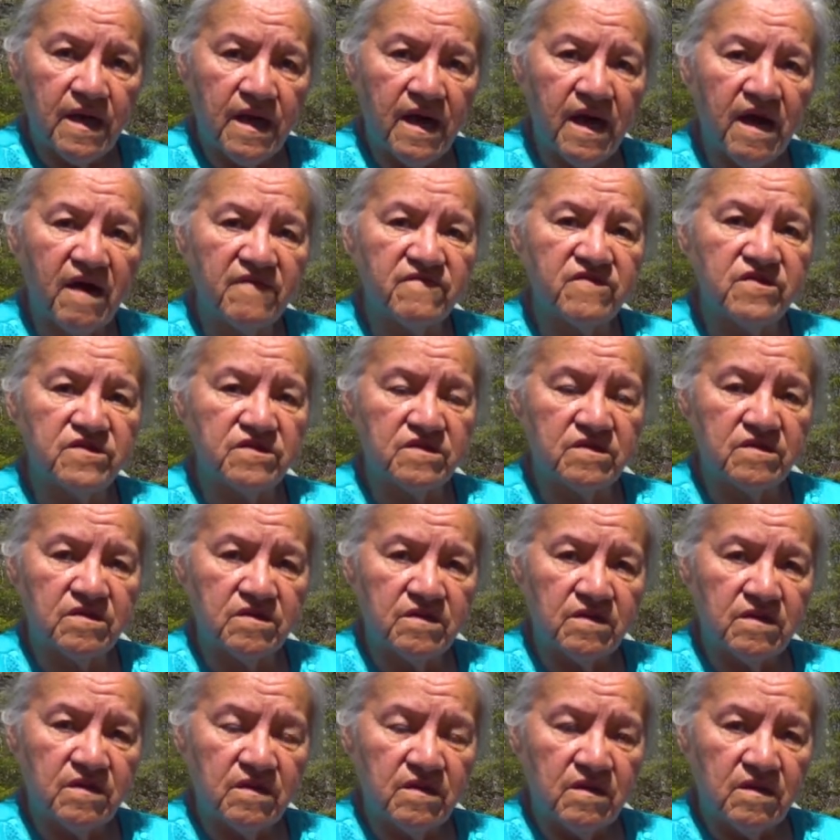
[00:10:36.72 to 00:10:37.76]
have it.
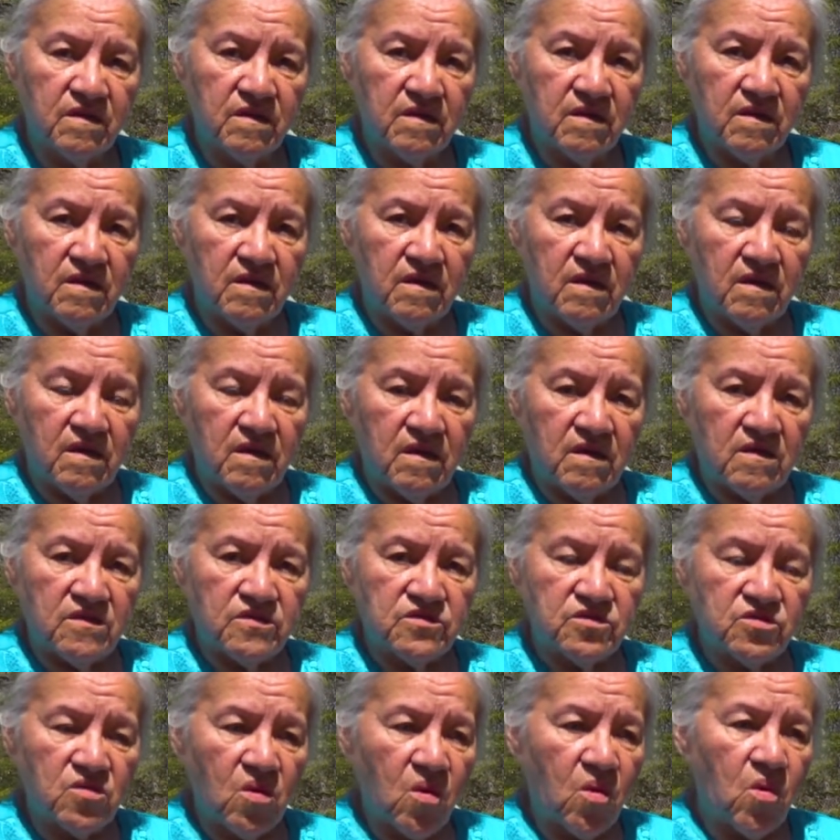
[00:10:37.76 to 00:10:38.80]

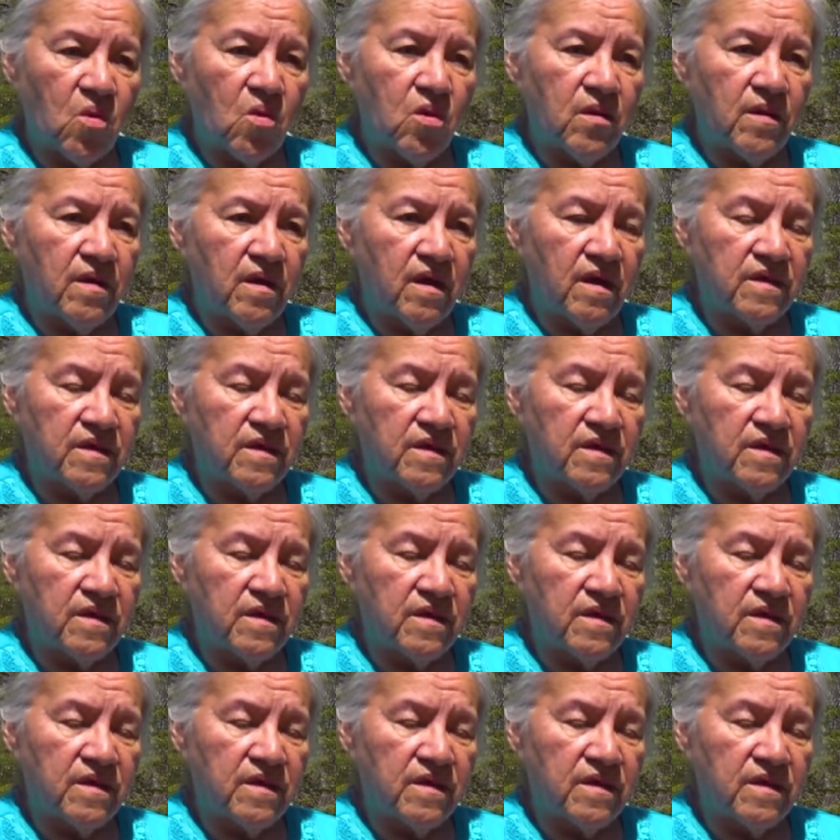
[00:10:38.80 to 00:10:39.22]
So